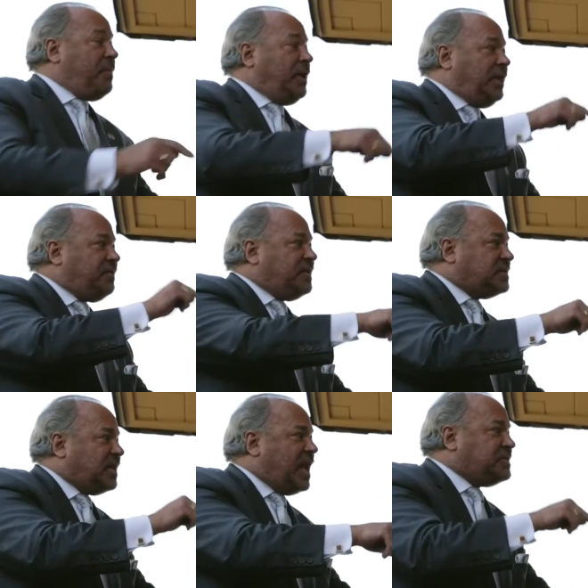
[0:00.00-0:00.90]
I'm gonna leave
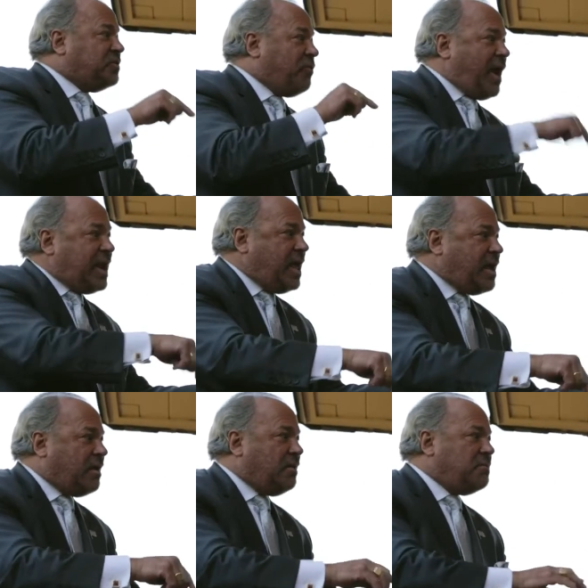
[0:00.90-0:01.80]
this slicer right
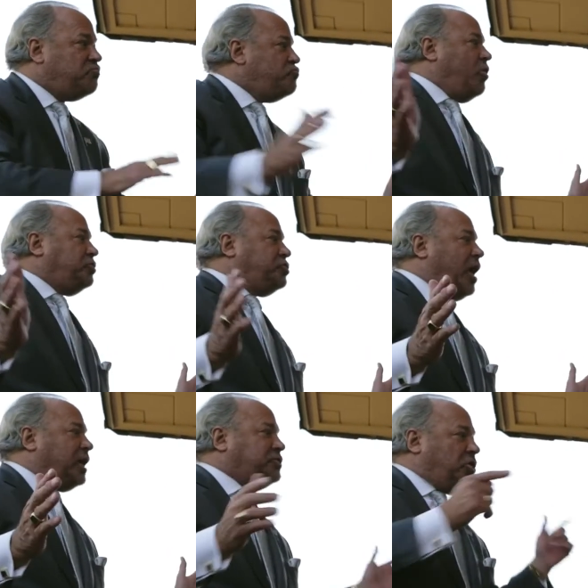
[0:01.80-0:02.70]
here. No
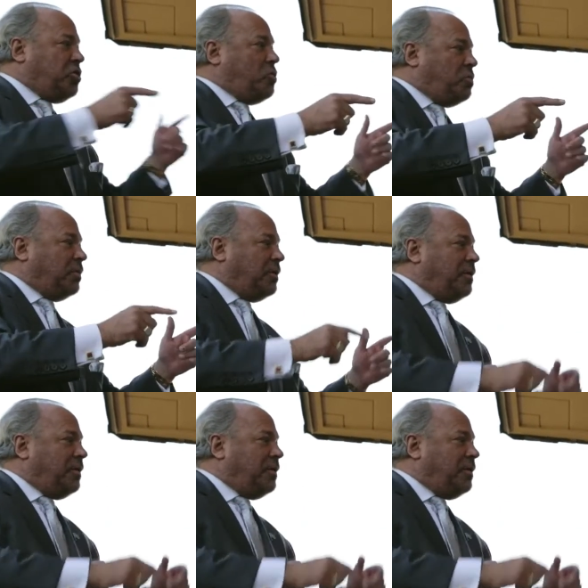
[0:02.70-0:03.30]
charge to you.